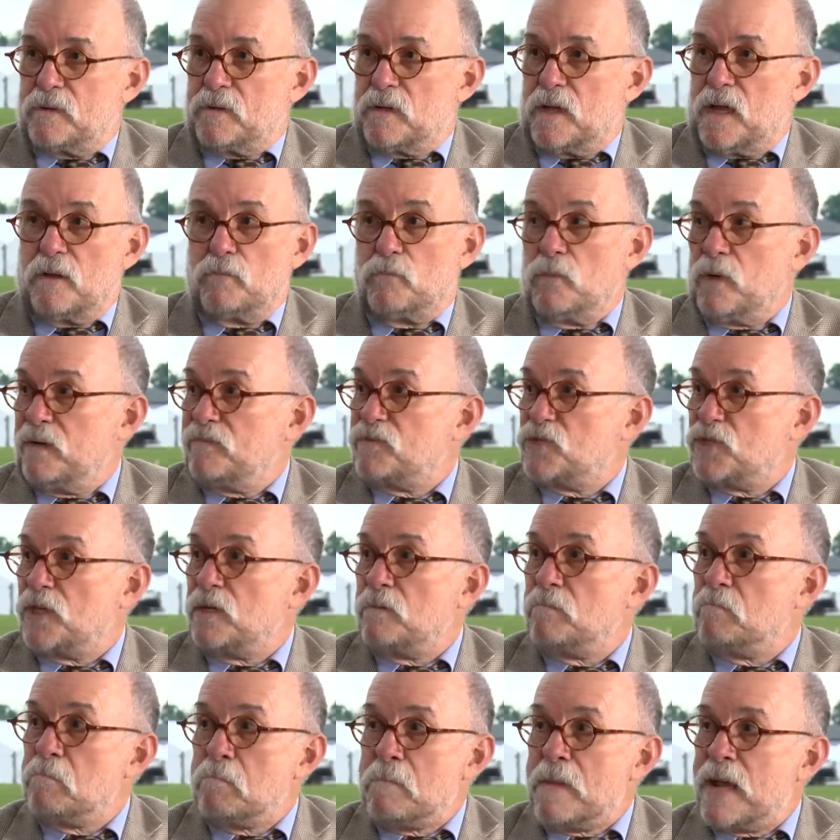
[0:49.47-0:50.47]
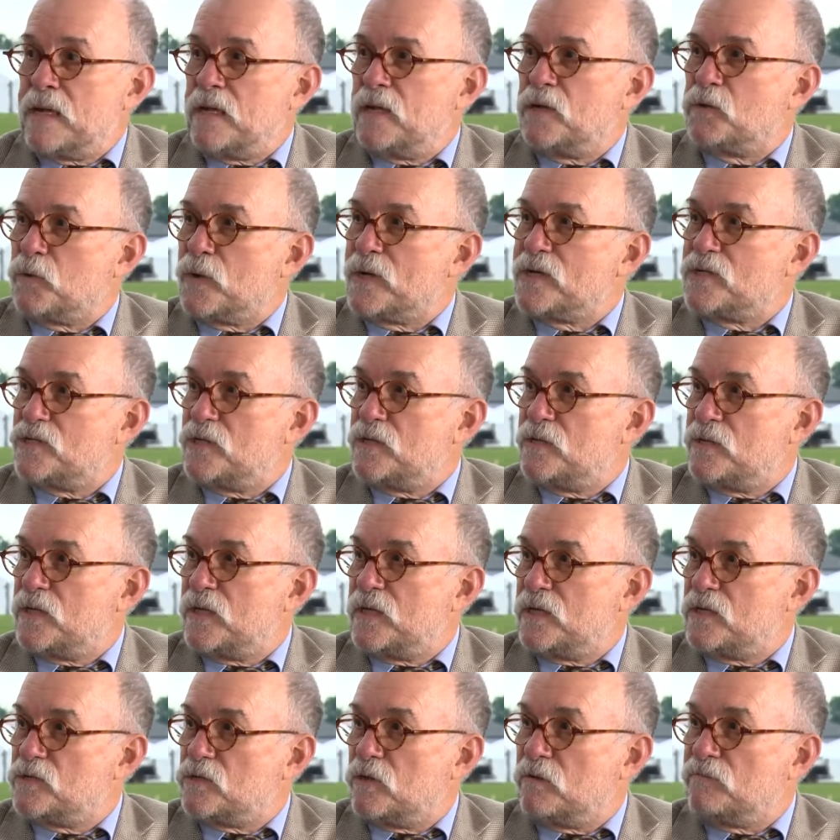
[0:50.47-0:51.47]
and we've seen many crazy
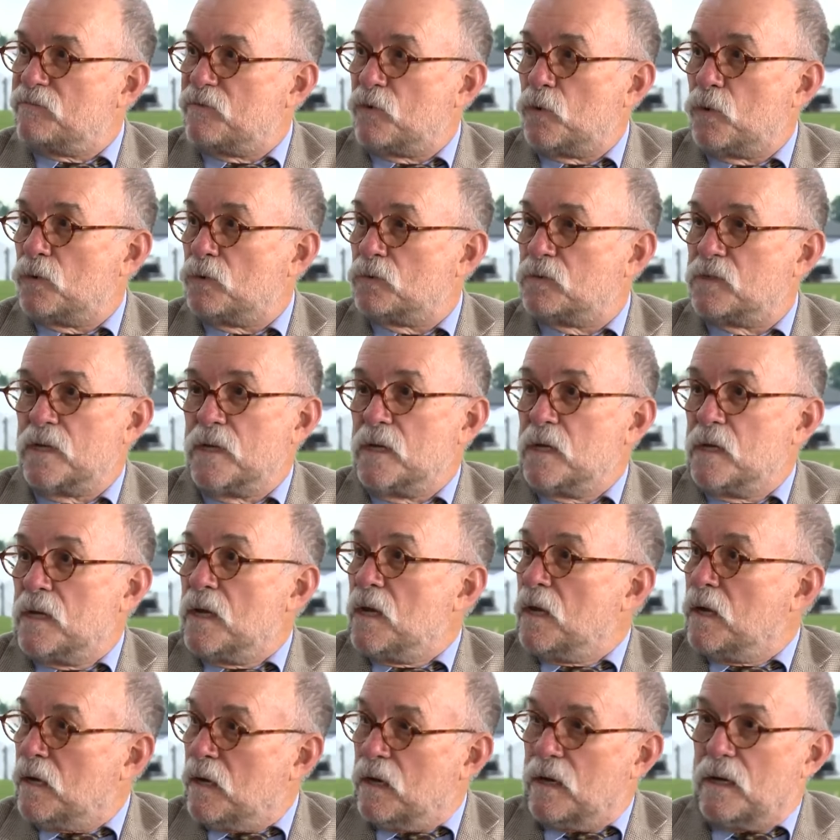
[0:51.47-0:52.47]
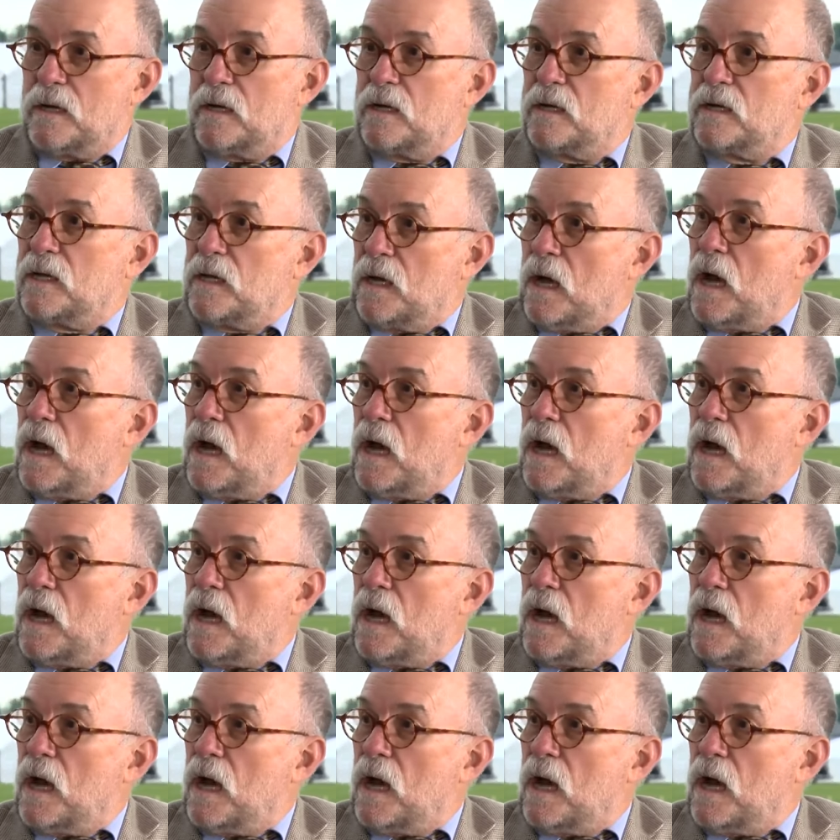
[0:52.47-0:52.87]
things unfold uh,